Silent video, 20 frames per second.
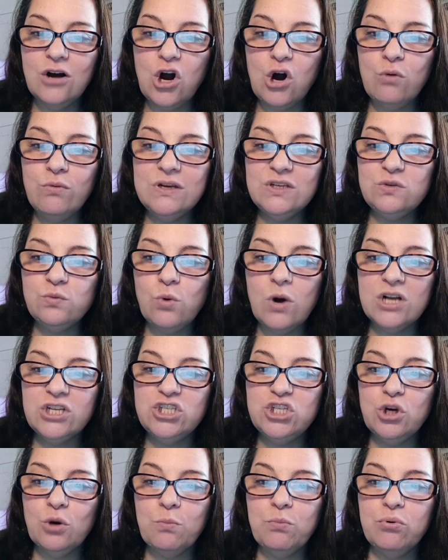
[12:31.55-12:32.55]
Always
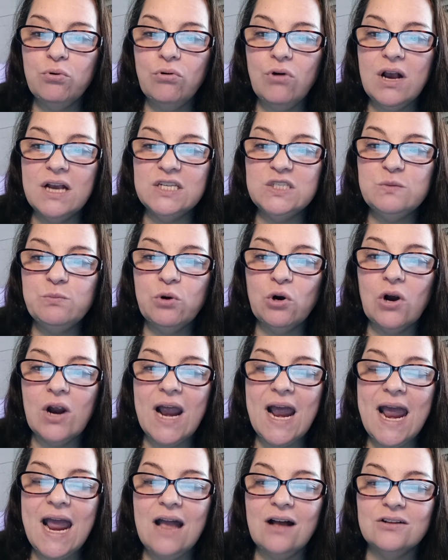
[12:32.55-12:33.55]
watch your price
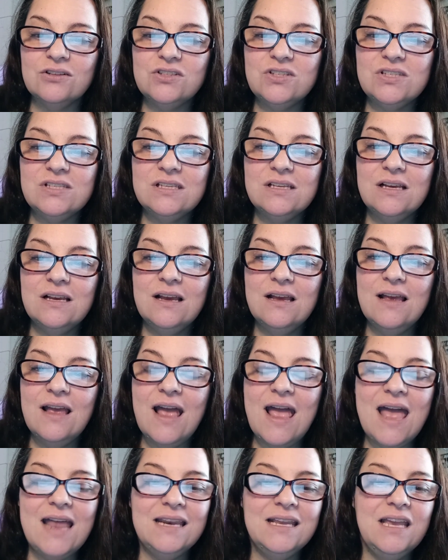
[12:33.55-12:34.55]
per ounce
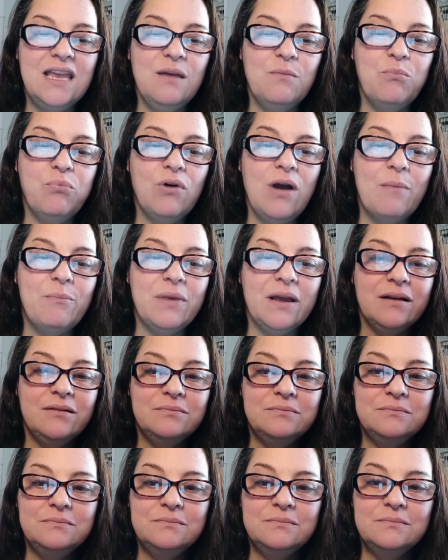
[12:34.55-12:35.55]
and keep prepping.